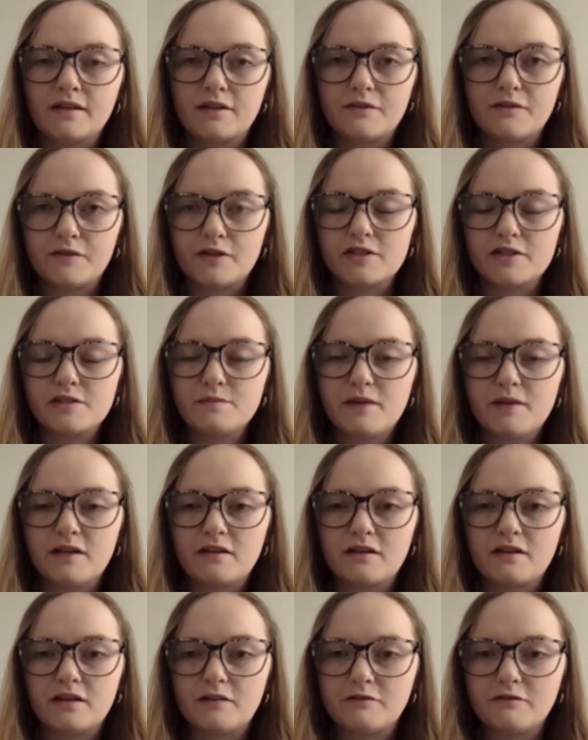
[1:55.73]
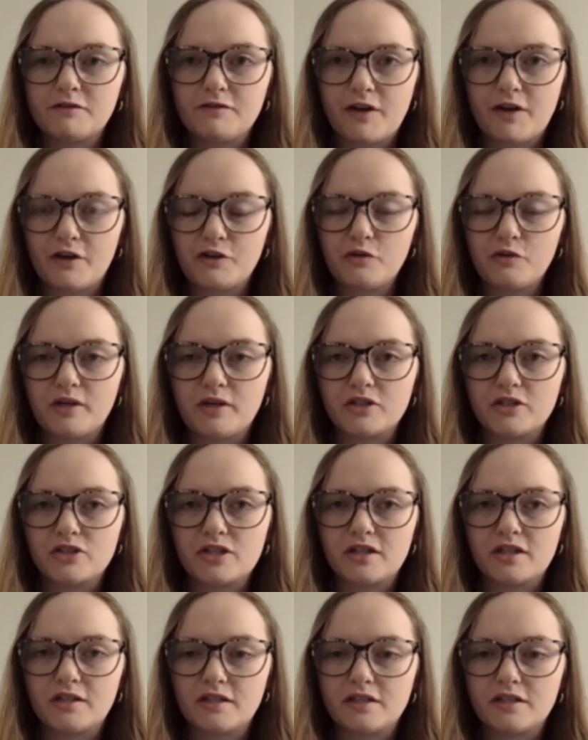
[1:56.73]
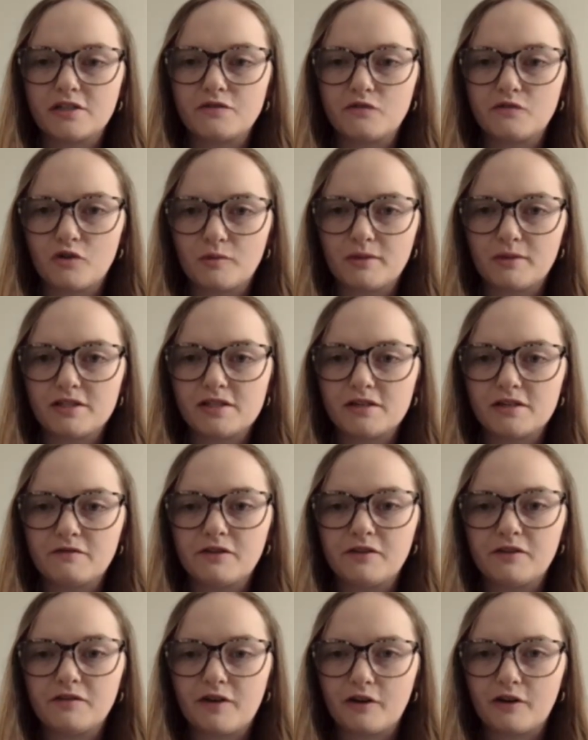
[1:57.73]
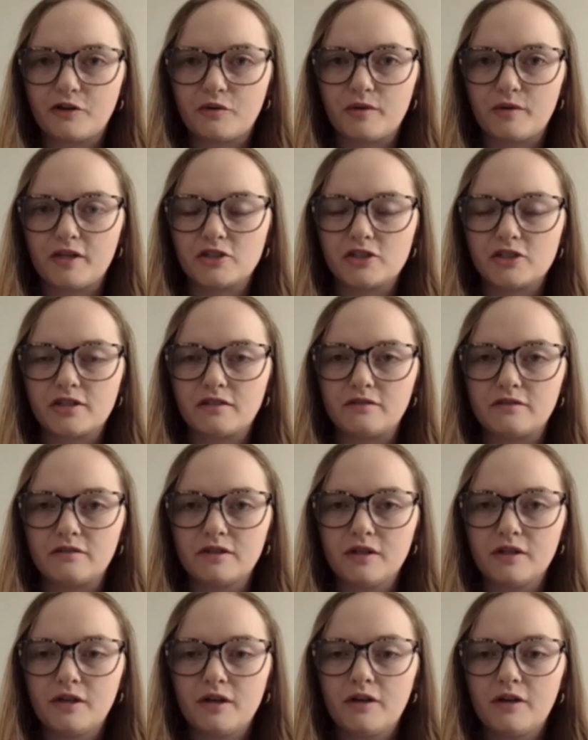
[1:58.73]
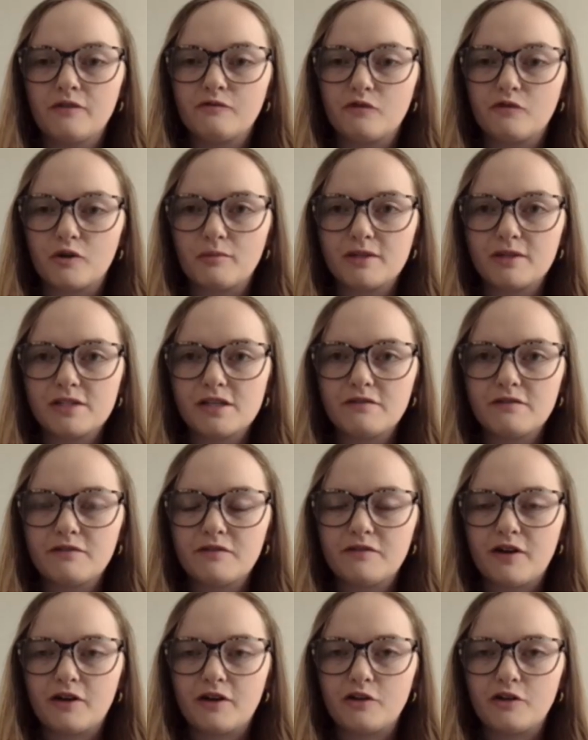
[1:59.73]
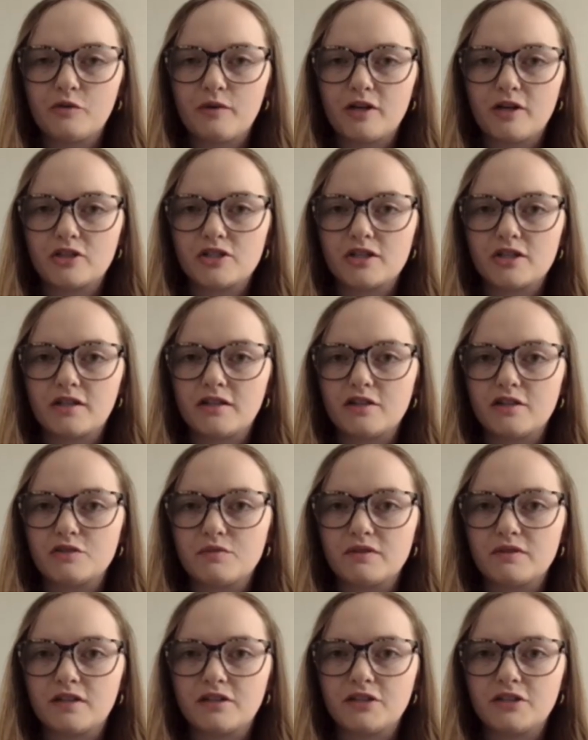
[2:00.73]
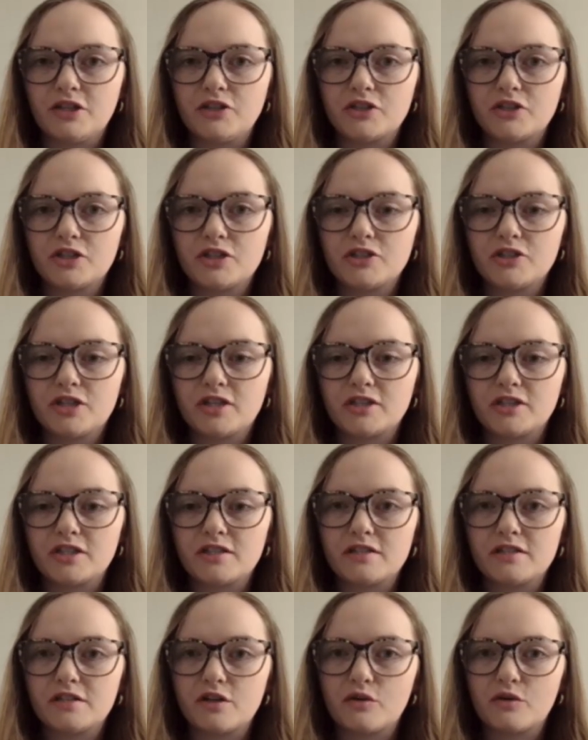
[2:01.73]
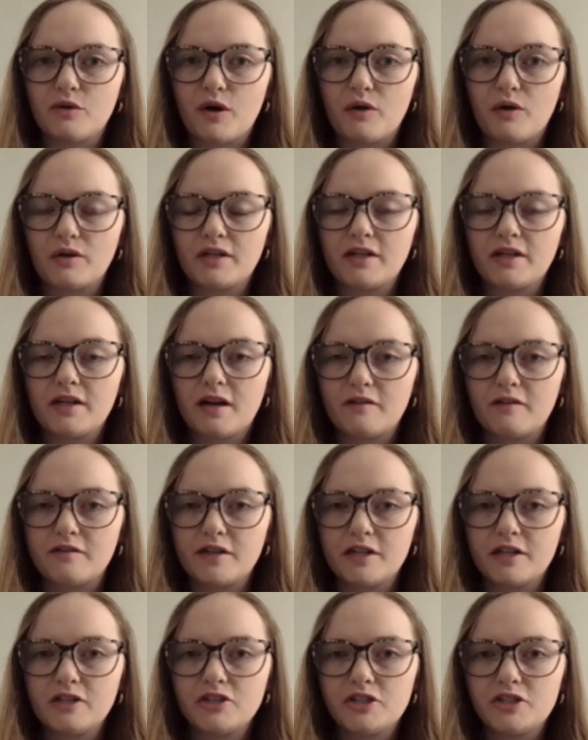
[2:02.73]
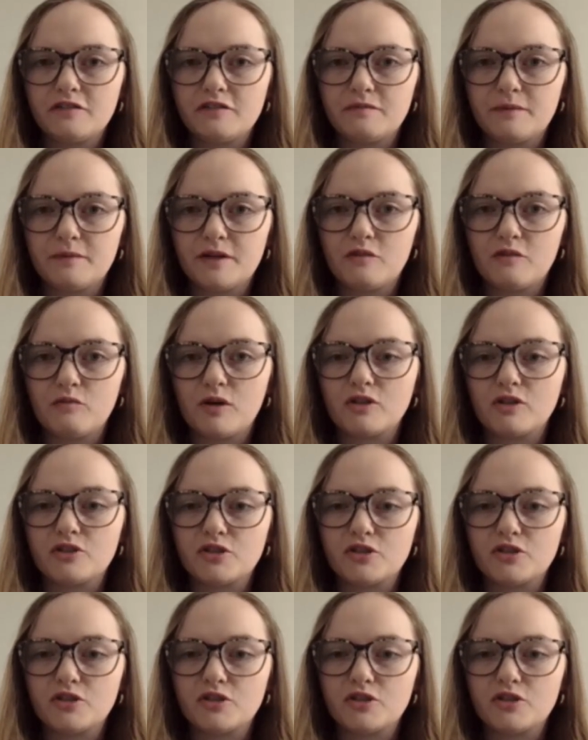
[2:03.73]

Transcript: The first method of evaluation is formative evaluation. Formative evaluation is when the teacher judges the quality of the achievement while